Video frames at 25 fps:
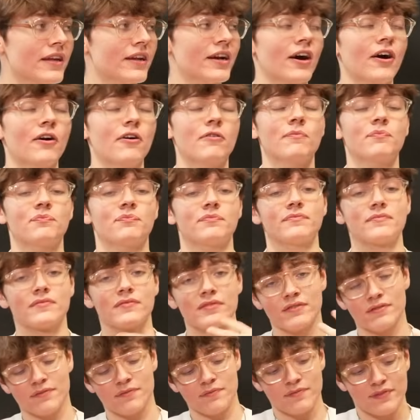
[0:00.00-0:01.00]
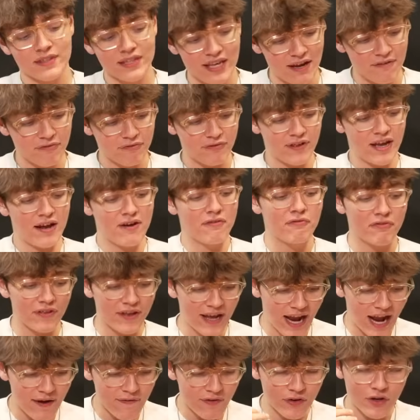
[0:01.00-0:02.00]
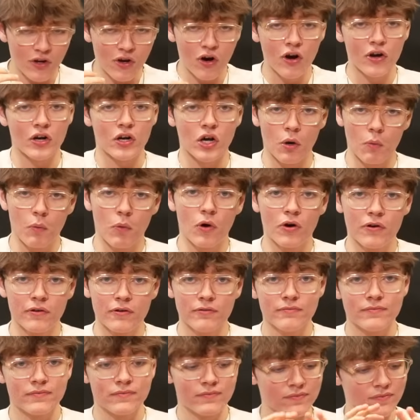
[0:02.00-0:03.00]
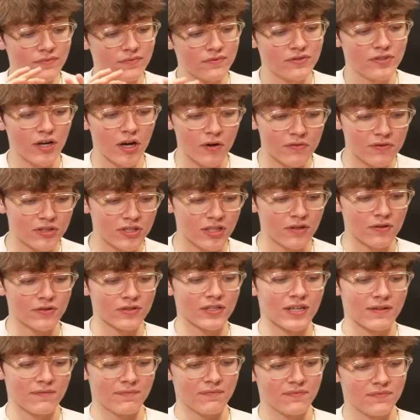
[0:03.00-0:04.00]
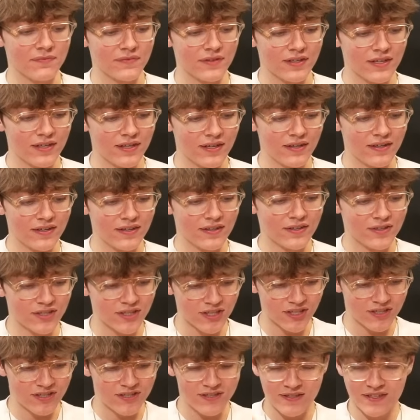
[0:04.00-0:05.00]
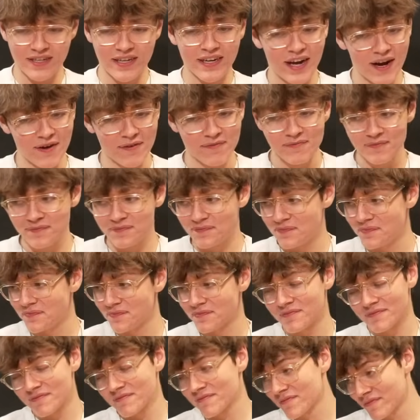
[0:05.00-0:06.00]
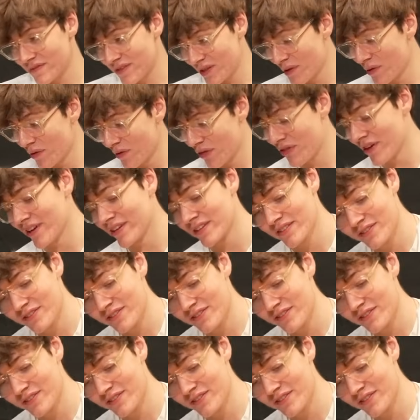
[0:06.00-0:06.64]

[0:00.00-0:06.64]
you know, if, if they haven't got a good one, don't choose it. Just, you know, do your thing.